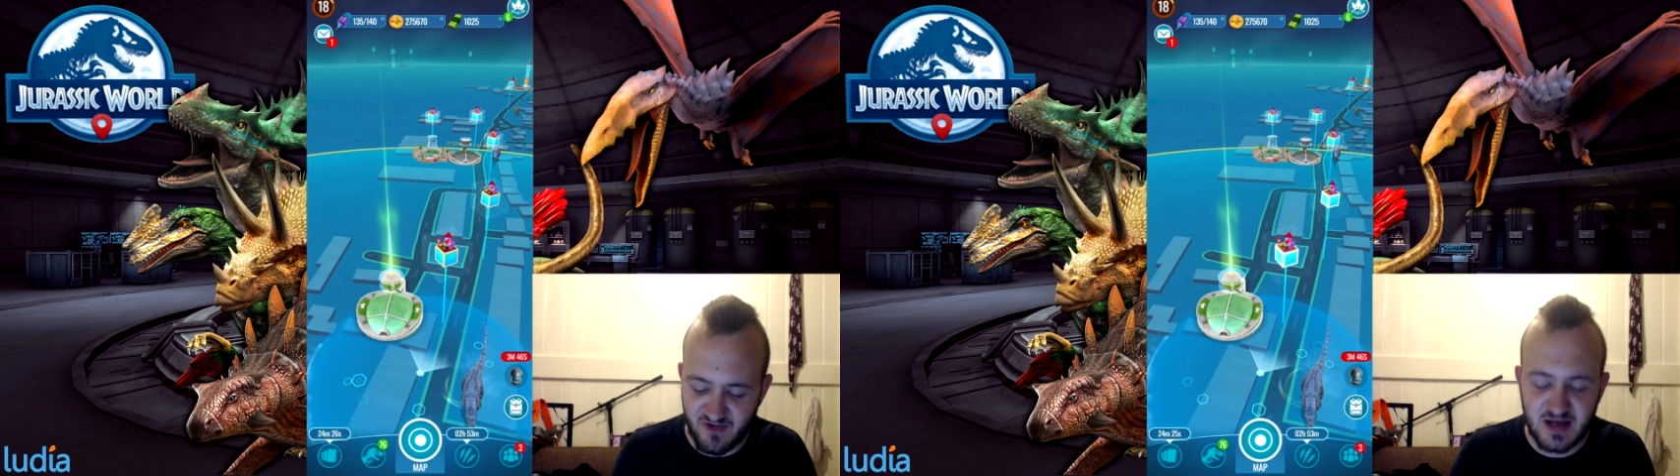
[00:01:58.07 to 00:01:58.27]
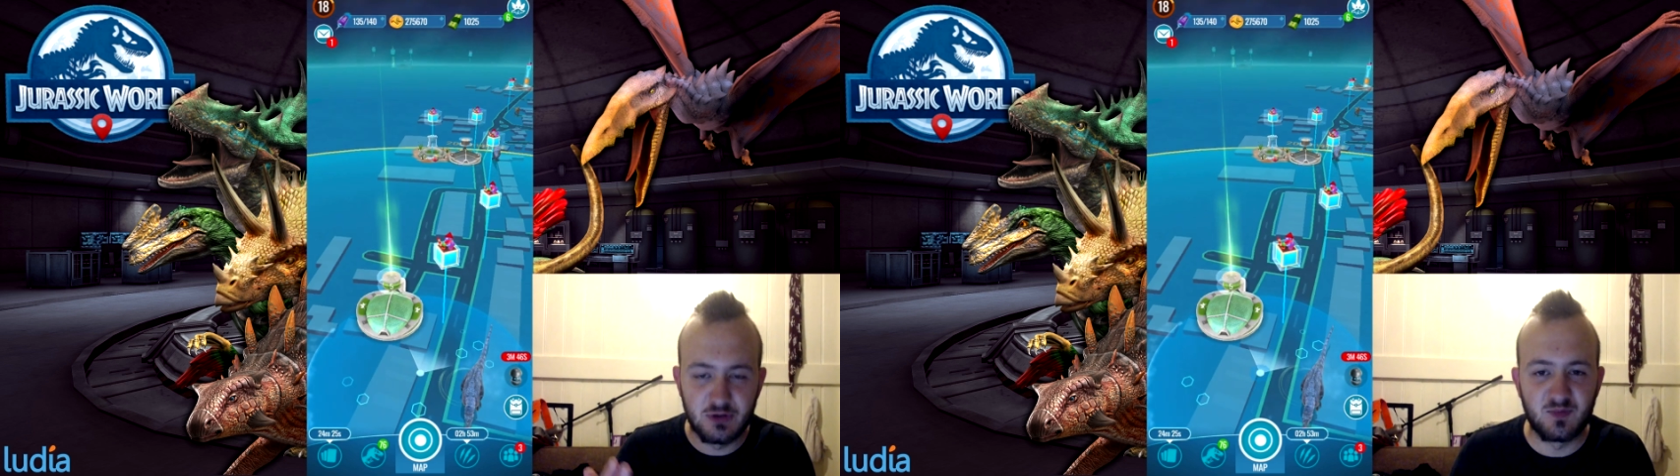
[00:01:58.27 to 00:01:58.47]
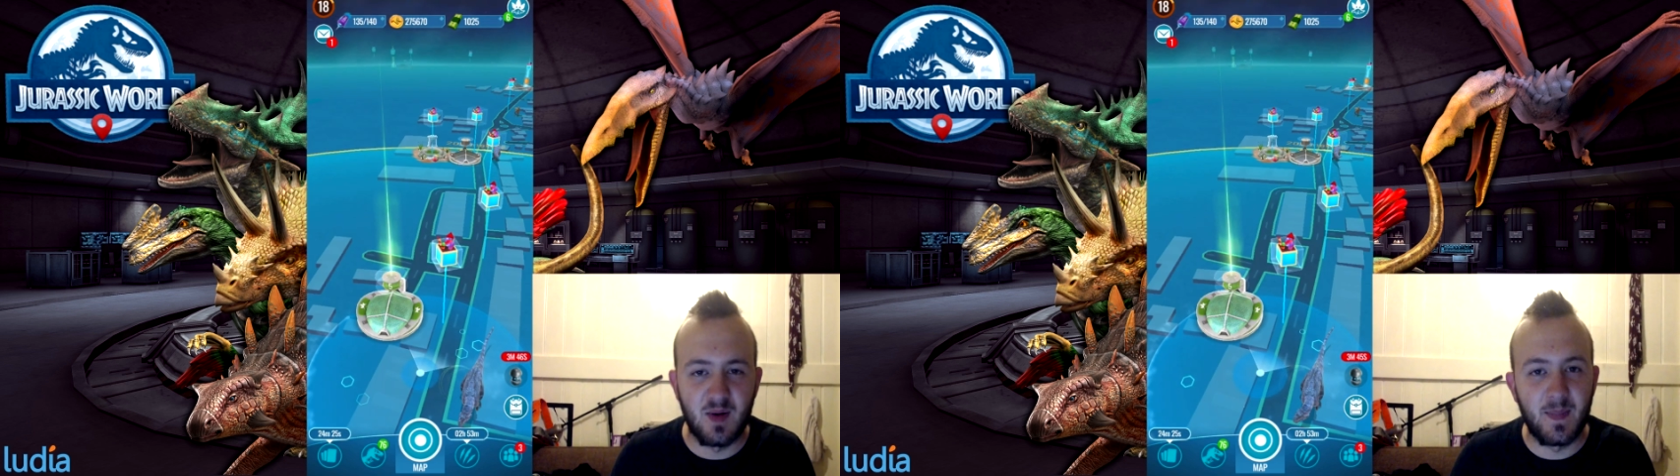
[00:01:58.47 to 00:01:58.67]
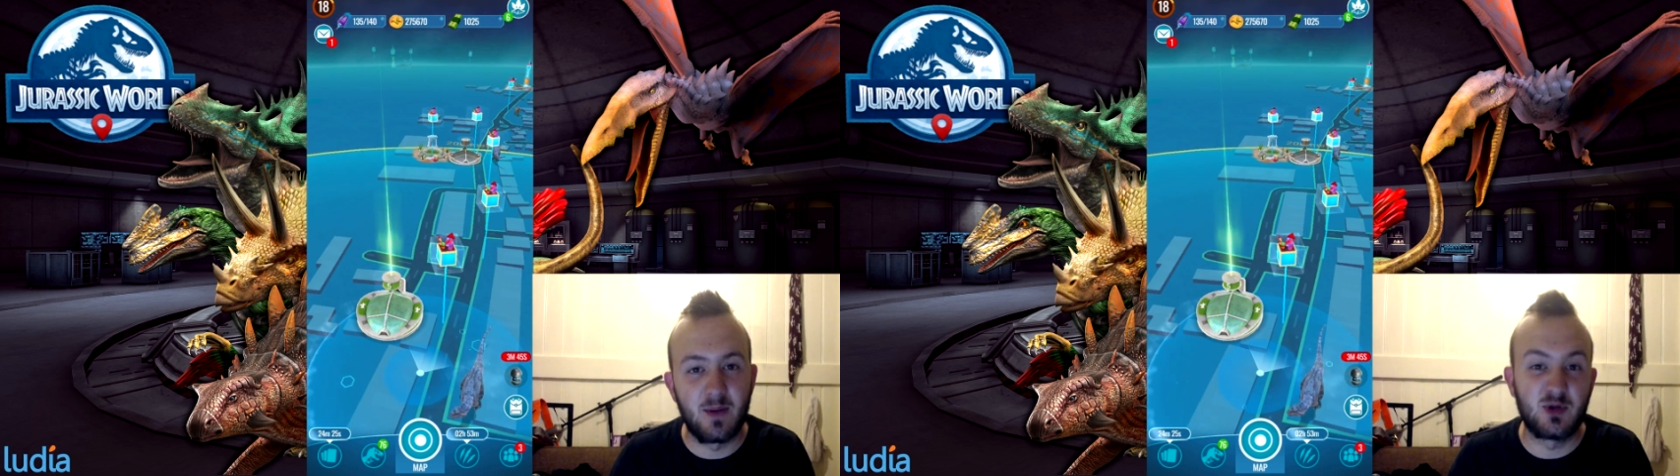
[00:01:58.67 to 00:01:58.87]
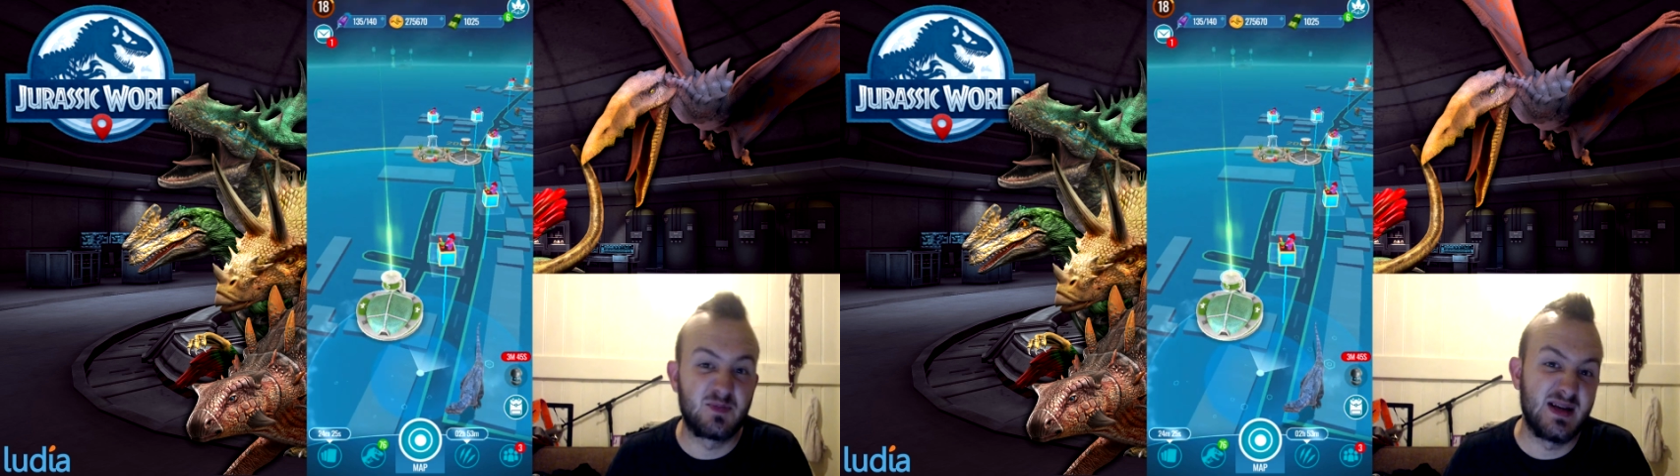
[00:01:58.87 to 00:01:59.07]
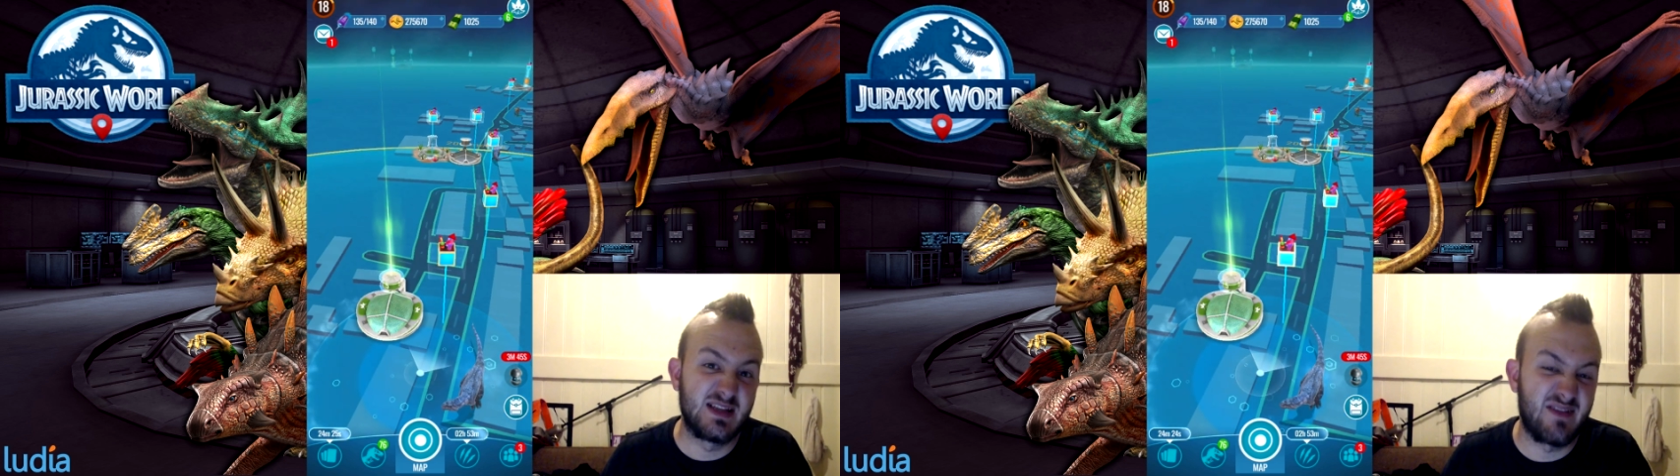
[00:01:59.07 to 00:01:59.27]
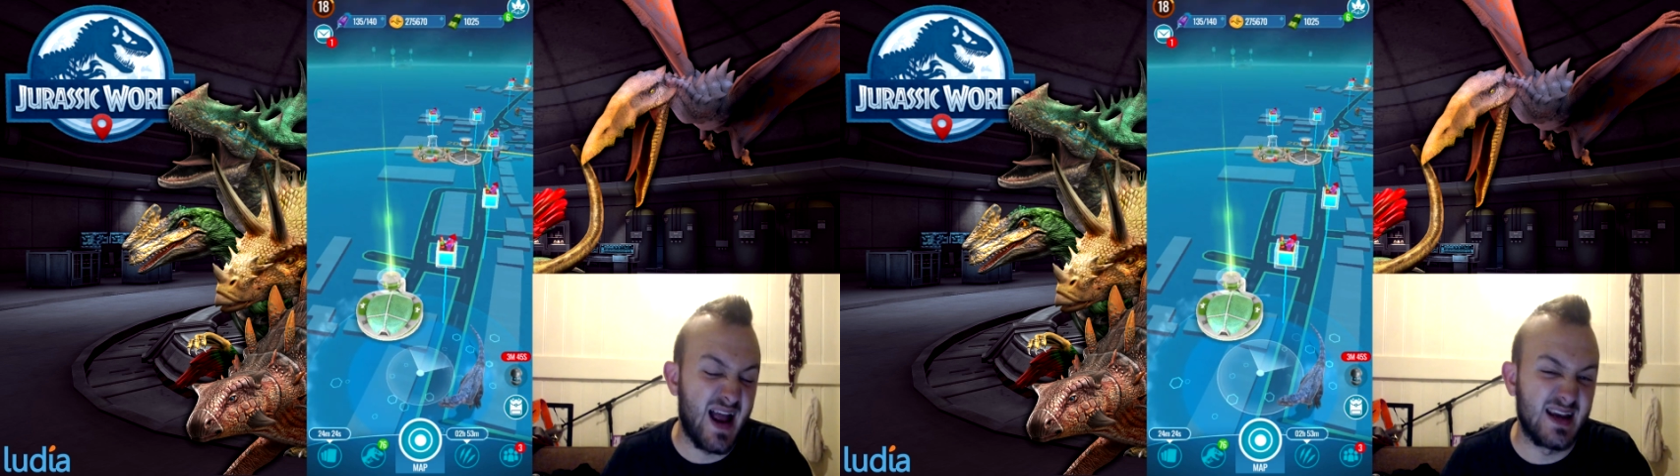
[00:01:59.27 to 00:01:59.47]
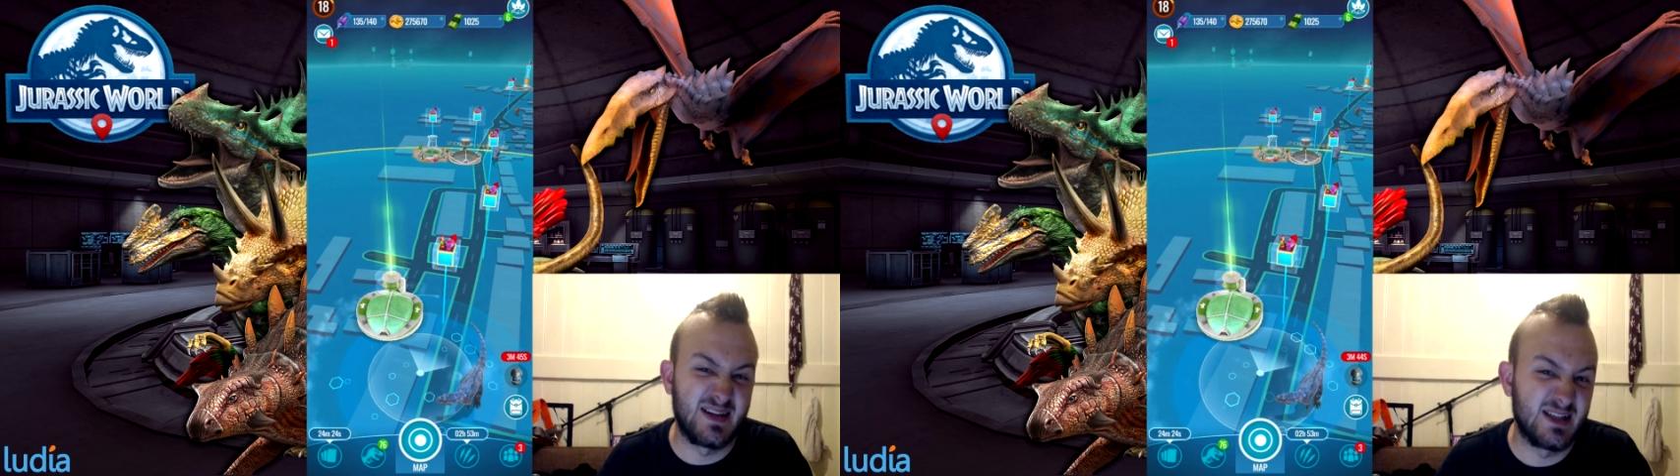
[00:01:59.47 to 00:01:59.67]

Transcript: venues pop up, which means if